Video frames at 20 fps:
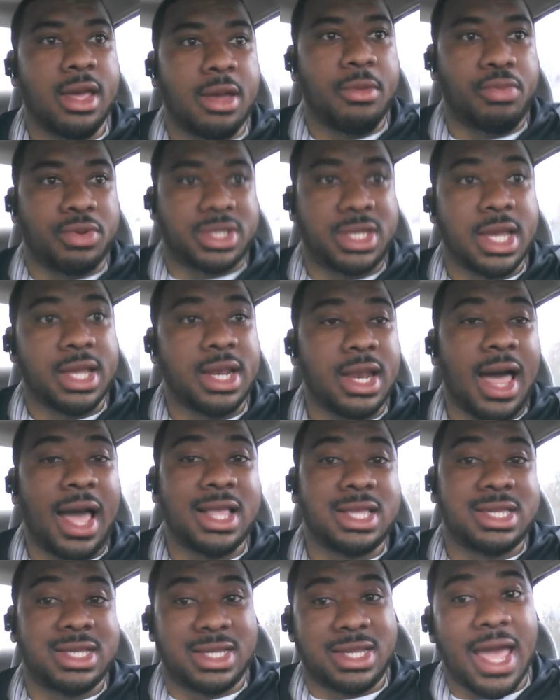Pretend
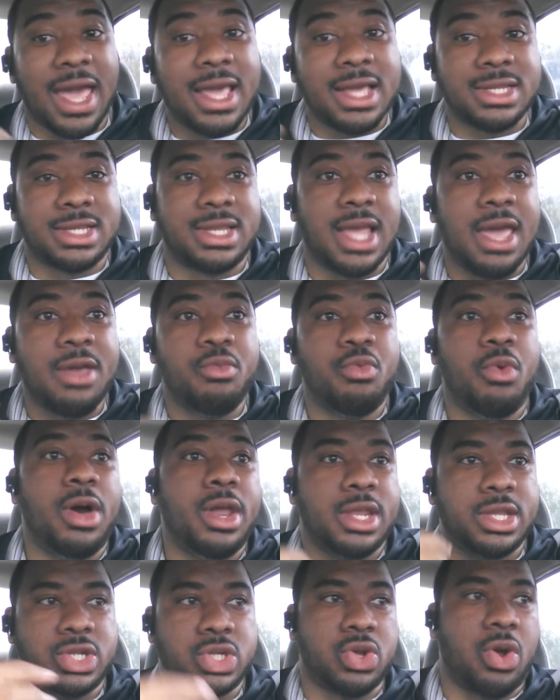like today is day
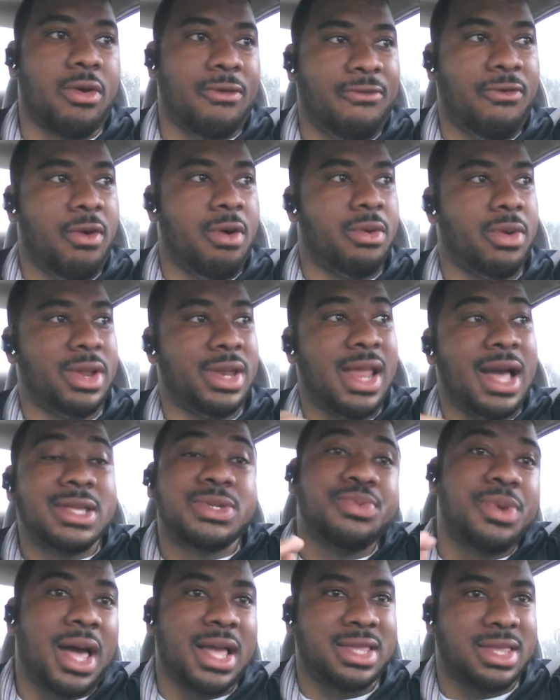one and start forward. And
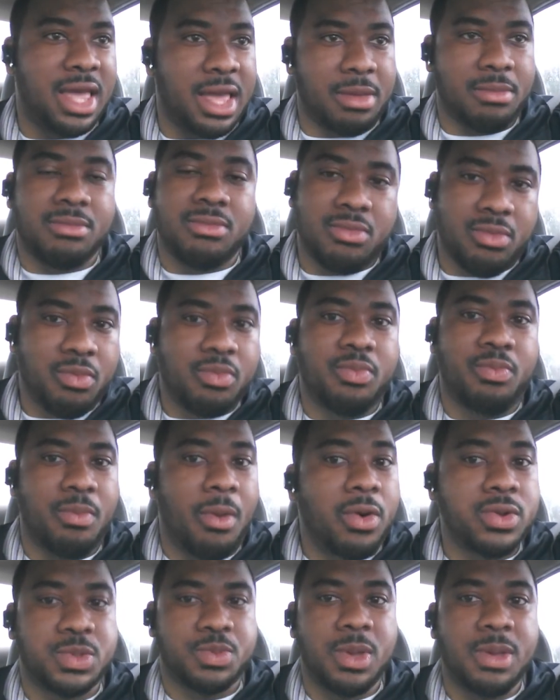that's what I think
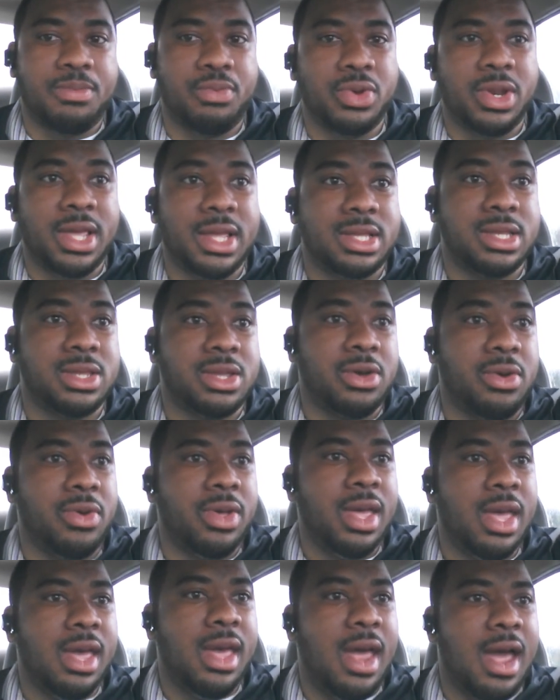most people need to do.
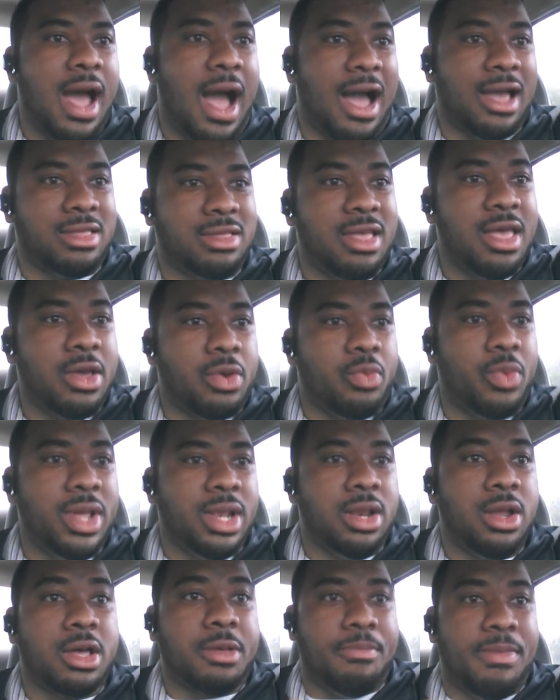I think we
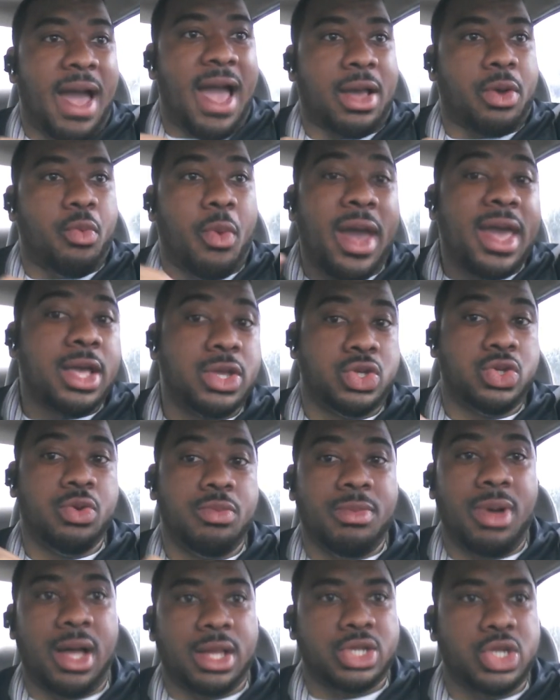look back way too
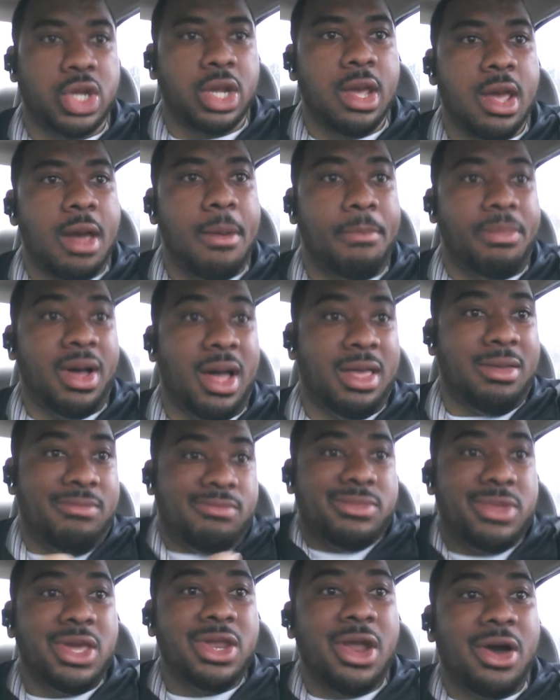much. But,
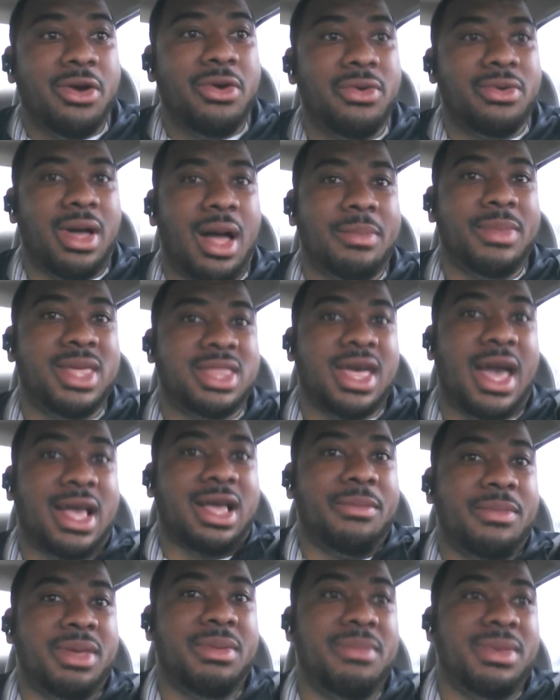you know, I mean, that
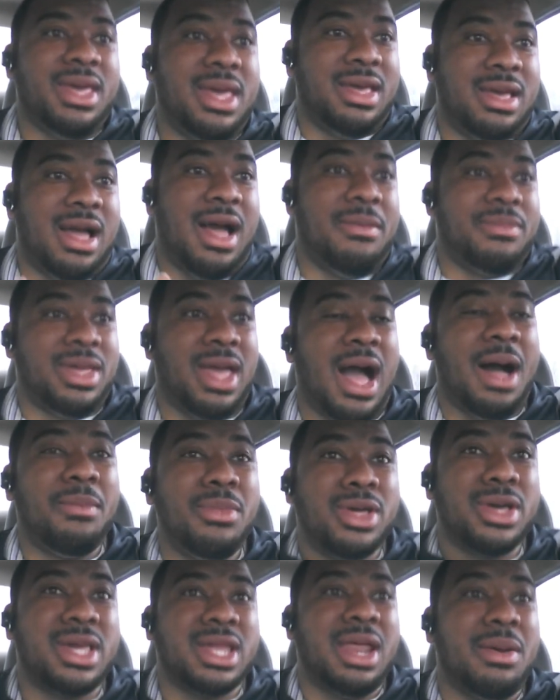could be me. I mean, I'm
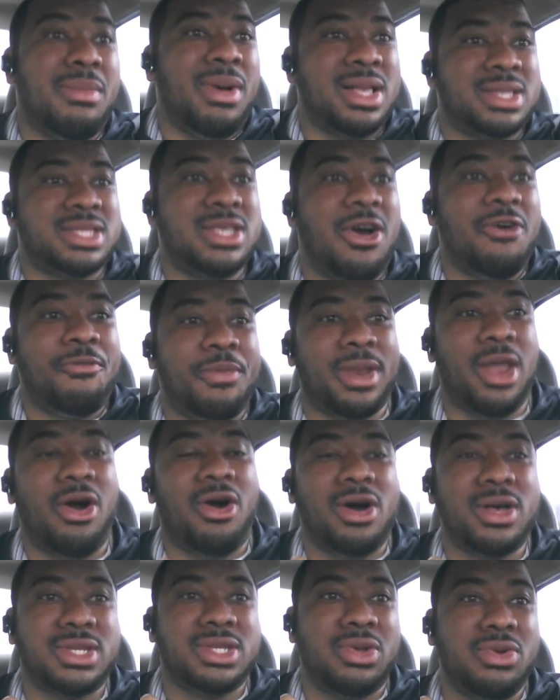looking at myself, but I'm
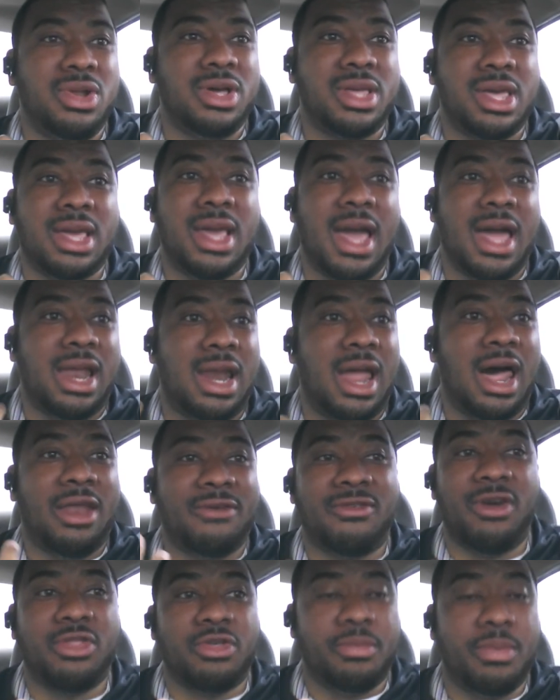also looking at a lot
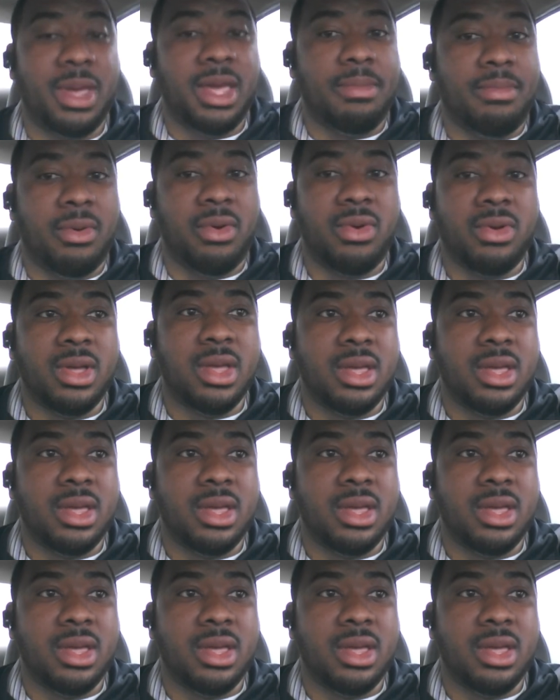of other people.